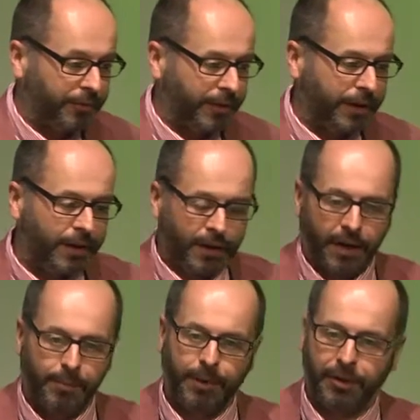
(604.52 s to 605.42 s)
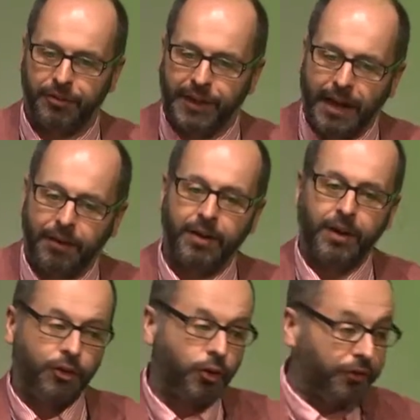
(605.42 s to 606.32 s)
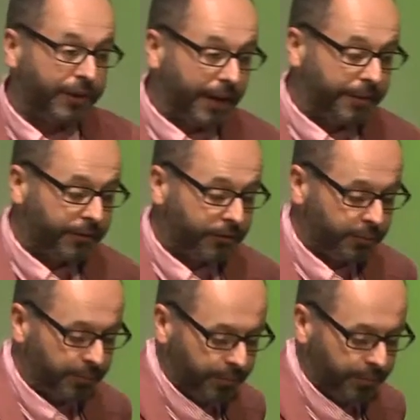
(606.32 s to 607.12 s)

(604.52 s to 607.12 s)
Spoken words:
of the area, not in others.